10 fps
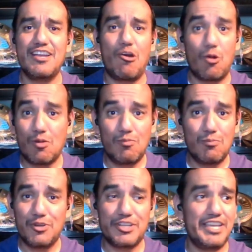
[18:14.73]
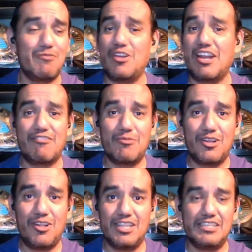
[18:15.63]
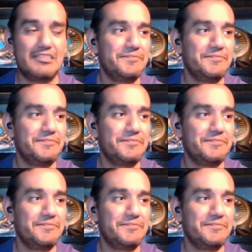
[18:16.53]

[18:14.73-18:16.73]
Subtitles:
horrible booking, whatever you want to call it,